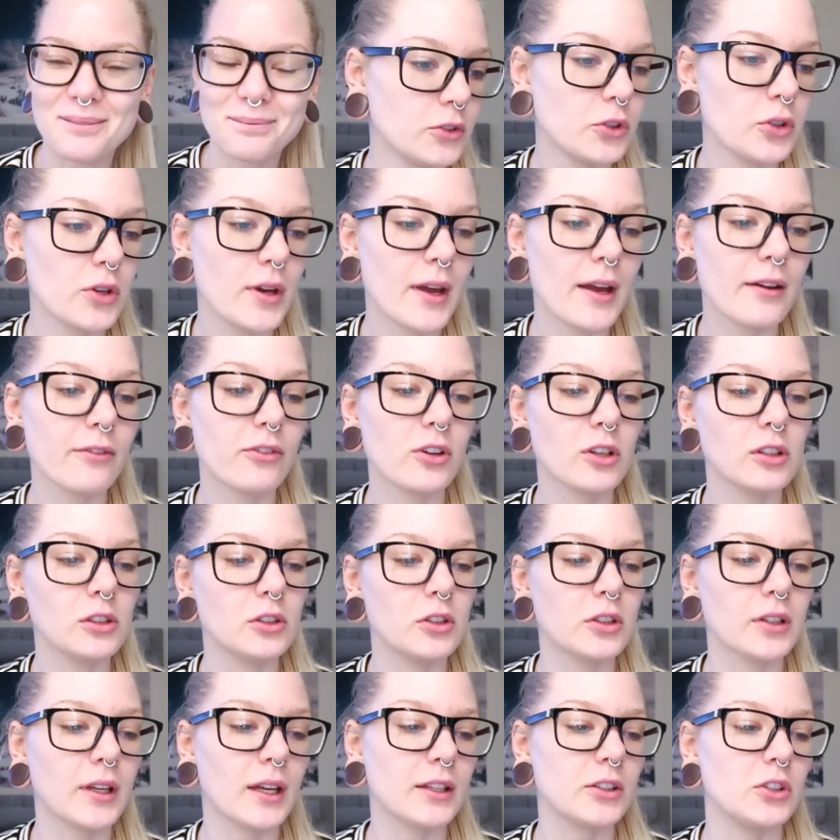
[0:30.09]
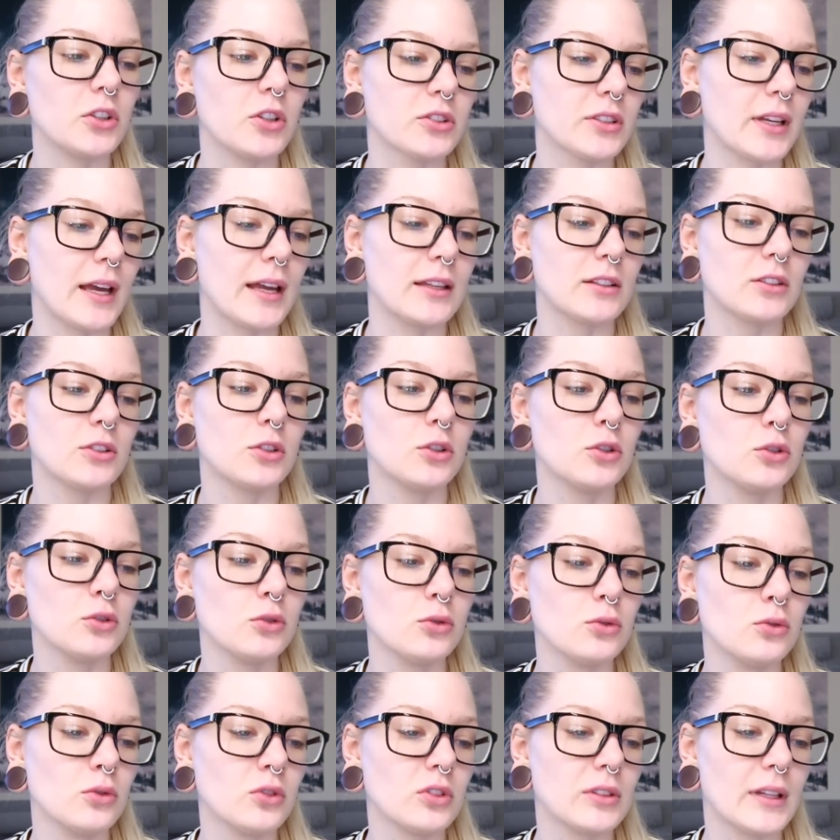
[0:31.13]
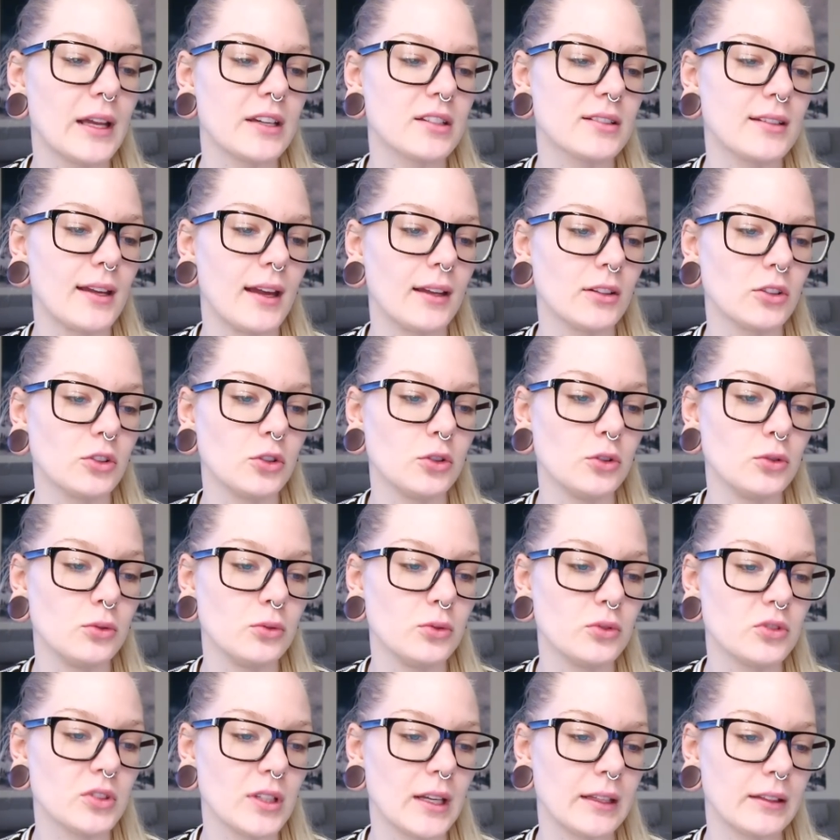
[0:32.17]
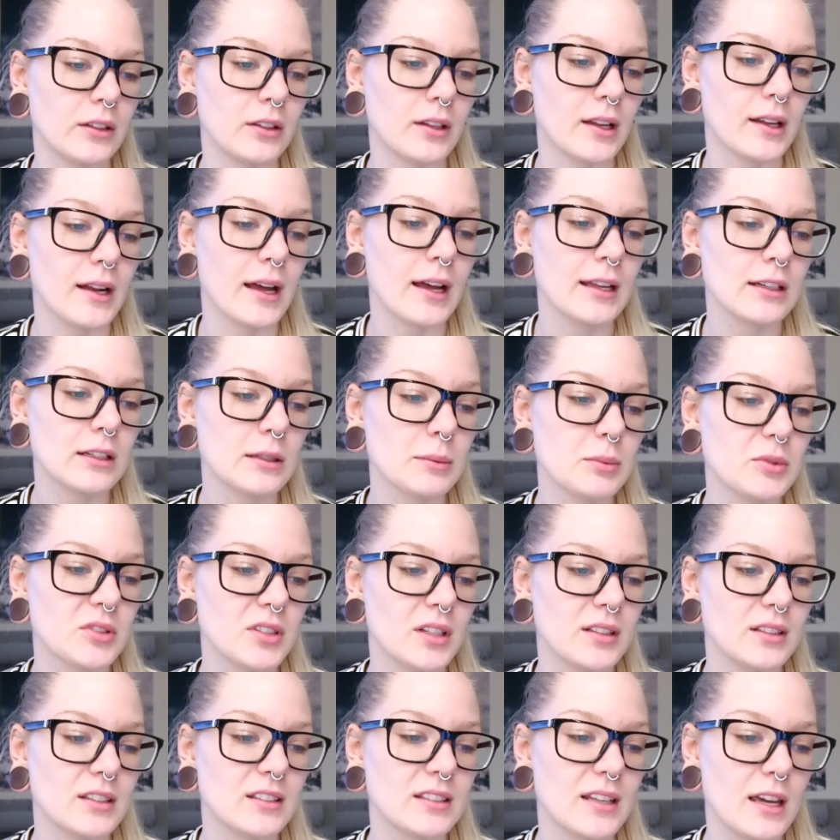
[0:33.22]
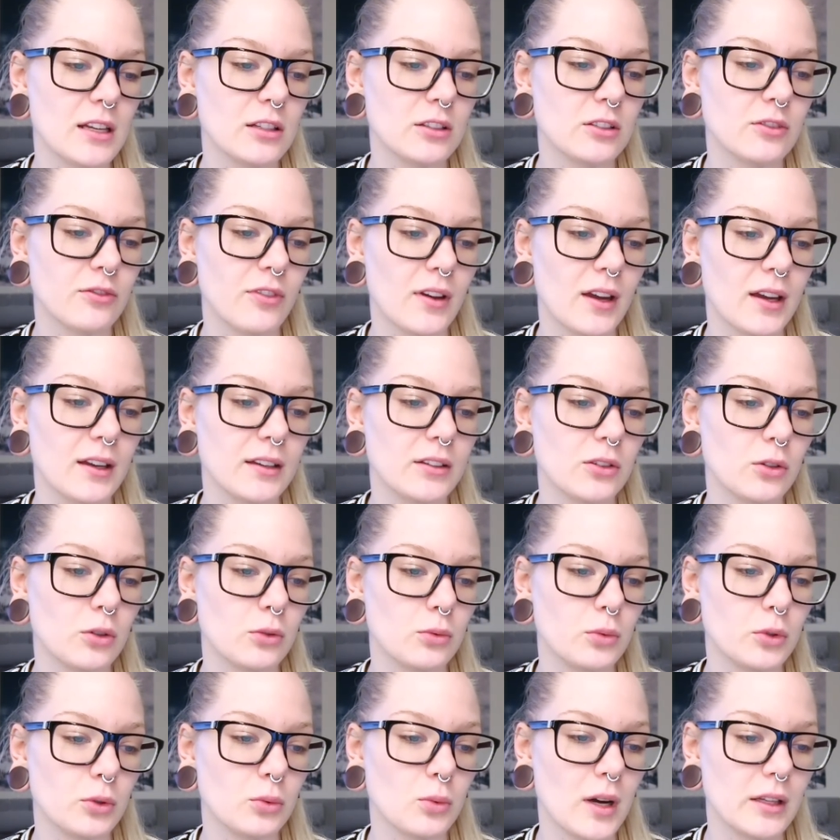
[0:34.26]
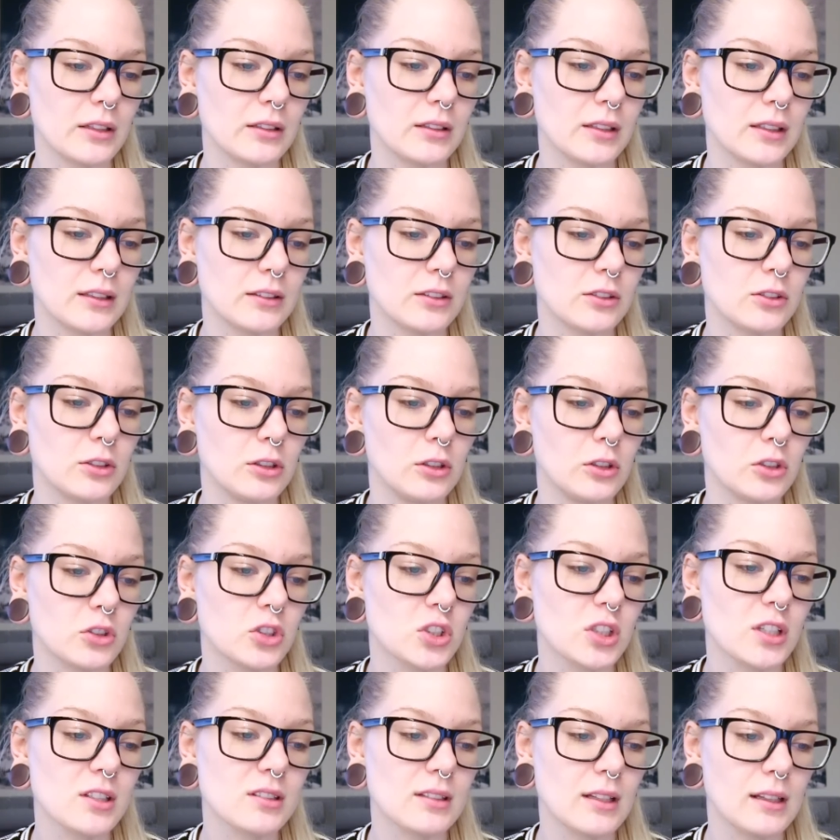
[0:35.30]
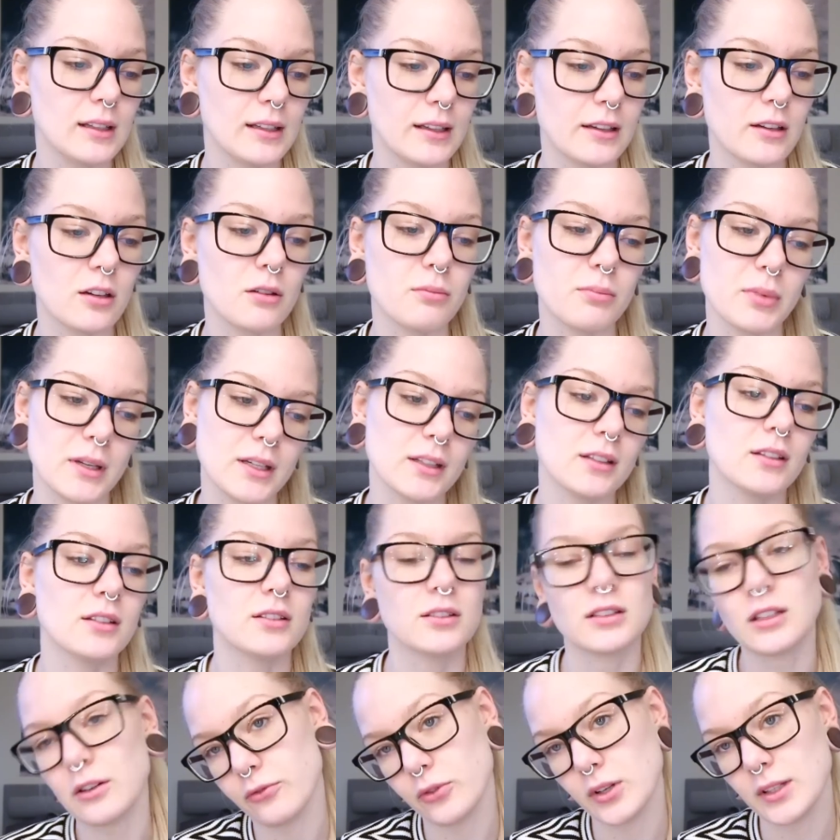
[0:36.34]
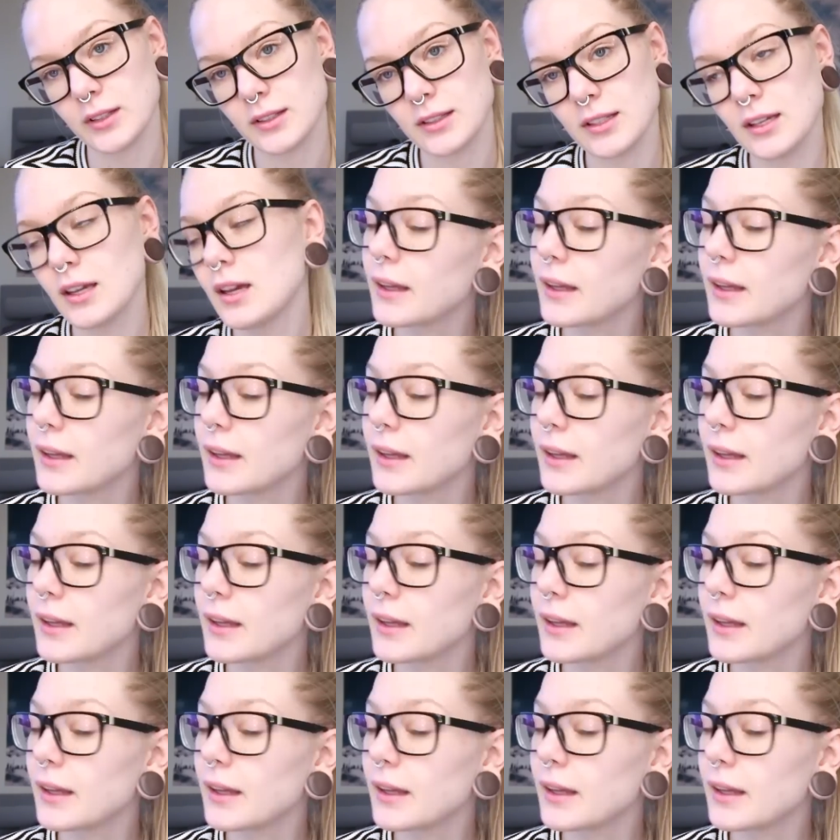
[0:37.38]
Do you ever look at your tattoo/tattoos and are not 100% satisfied or would want it to look just a little bit different?